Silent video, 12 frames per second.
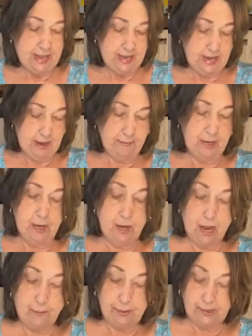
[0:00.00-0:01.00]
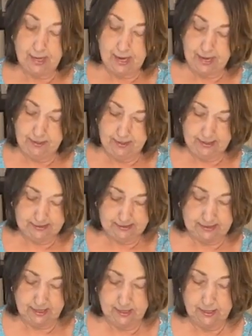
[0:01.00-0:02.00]
And I'm going to apply
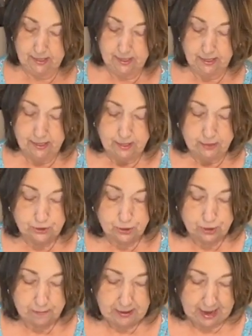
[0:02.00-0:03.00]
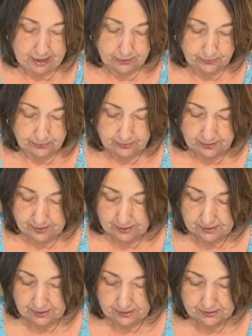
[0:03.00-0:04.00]
this to the backer
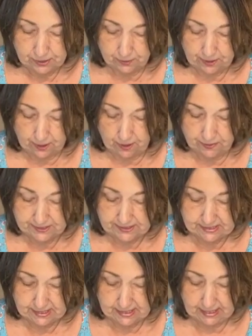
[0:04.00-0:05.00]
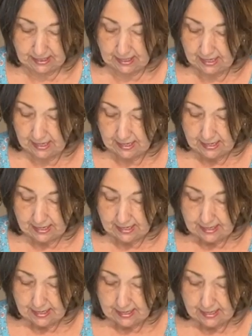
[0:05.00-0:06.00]
so that all the sticky
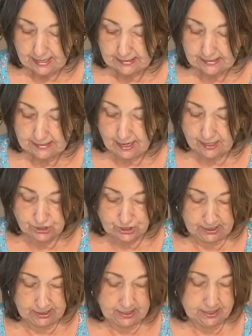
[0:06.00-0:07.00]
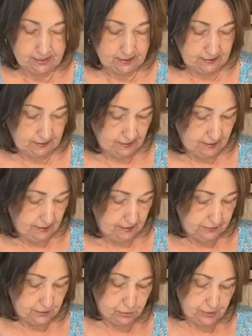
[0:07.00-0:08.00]
is touching
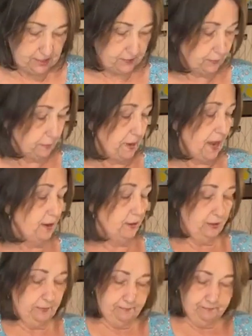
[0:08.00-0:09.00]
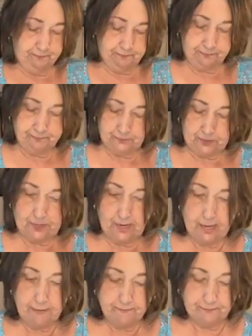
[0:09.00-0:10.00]
the transfer backer.
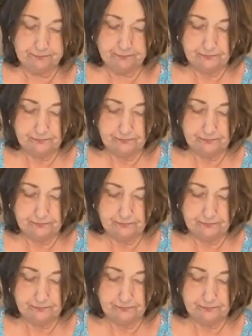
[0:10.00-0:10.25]
Okay.